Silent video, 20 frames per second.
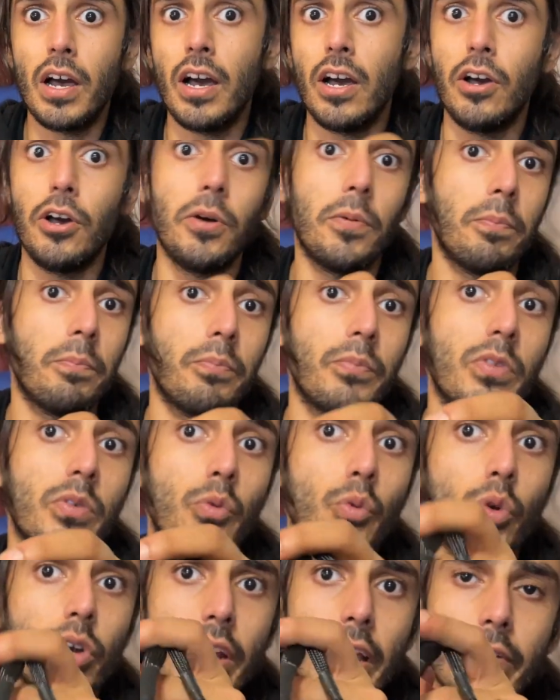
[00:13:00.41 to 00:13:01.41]
Um,
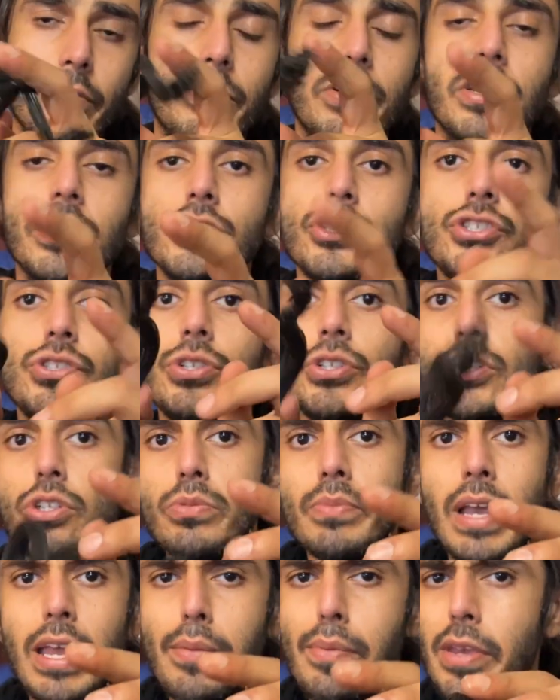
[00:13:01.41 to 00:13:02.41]
whatever issue you
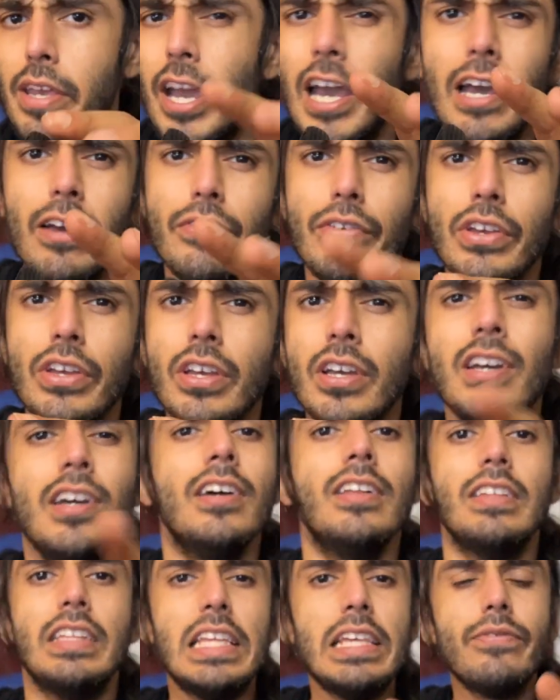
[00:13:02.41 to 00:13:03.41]
may be having,
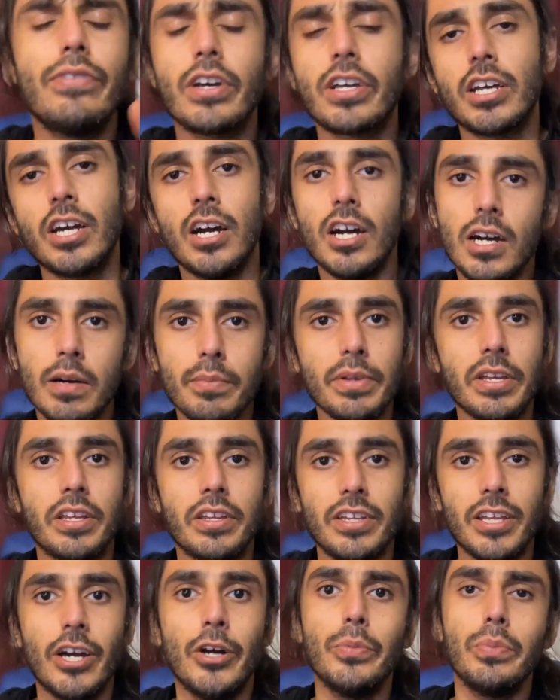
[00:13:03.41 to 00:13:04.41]
leave a comment
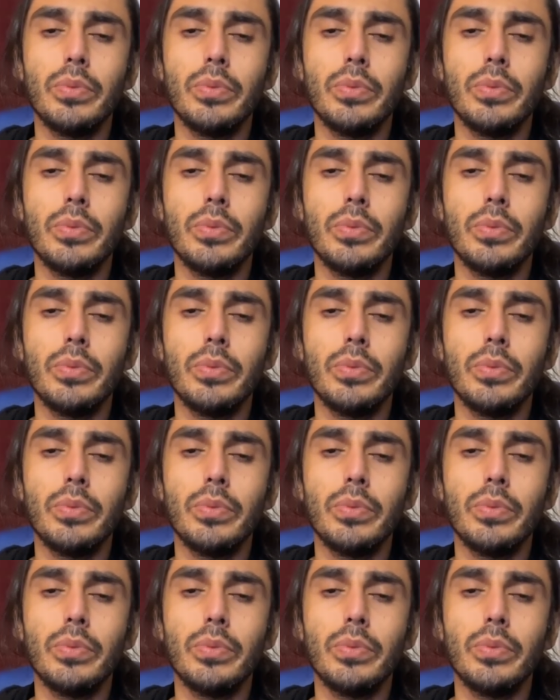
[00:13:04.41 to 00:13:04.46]
down